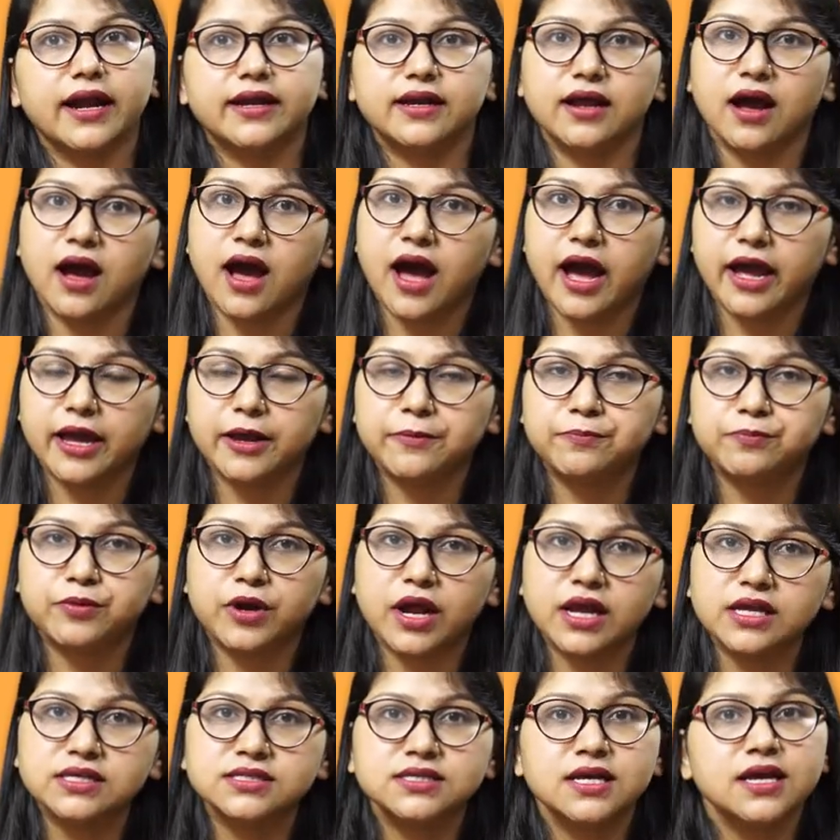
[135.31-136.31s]
at a higher
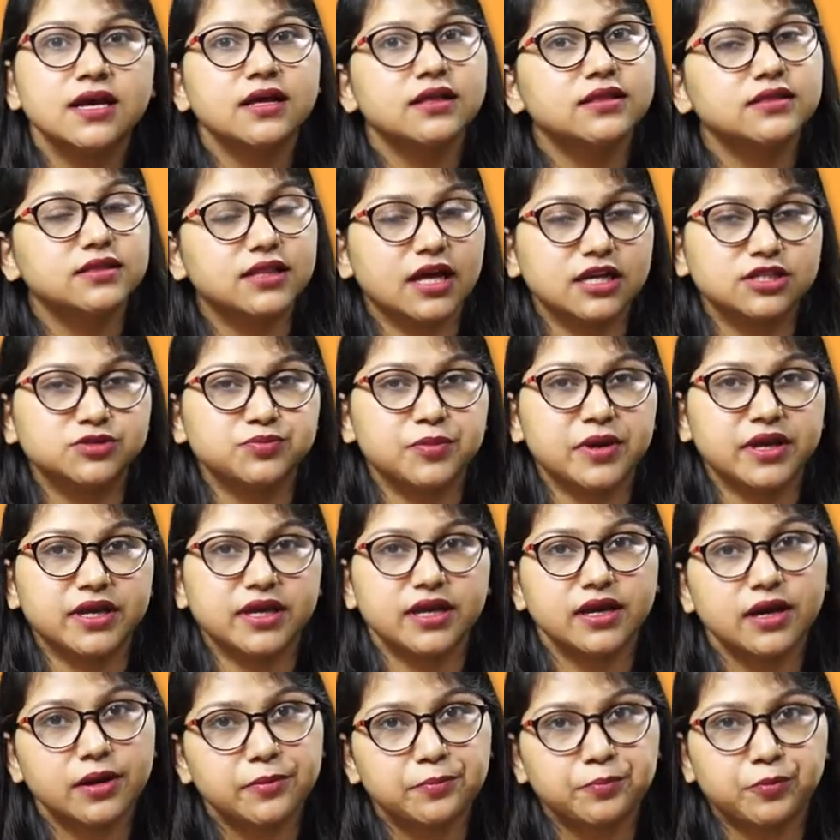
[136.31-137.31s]
price, thus
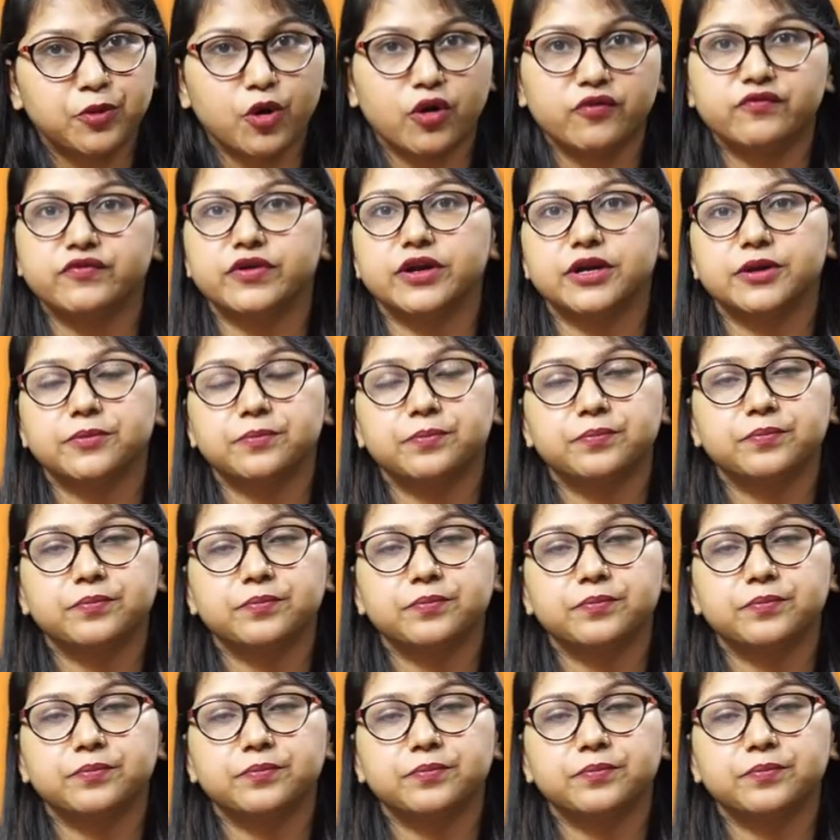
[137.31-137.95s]
making a profit.